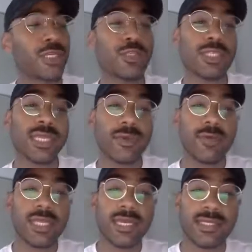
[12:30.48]
You just get
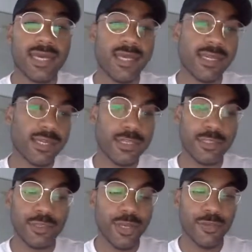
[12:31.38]
really
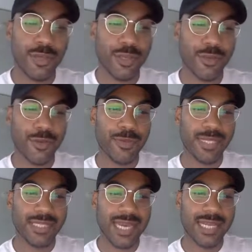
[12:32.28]
excited, you know what I mean? You're
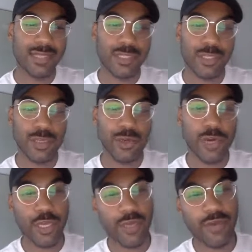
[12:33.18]
about to head out to New
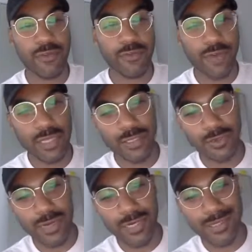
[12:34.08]
York. You have your
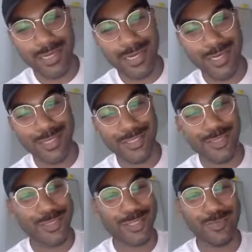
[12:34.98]
friends who are out there,
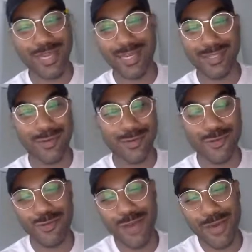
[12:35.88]
so you're just yeah
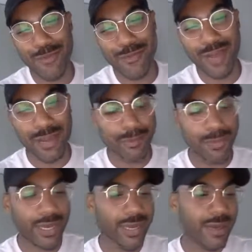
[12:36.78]
trip, right?
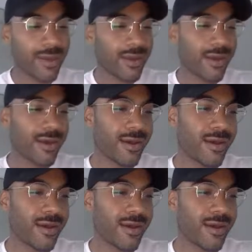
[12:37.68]
But yeah.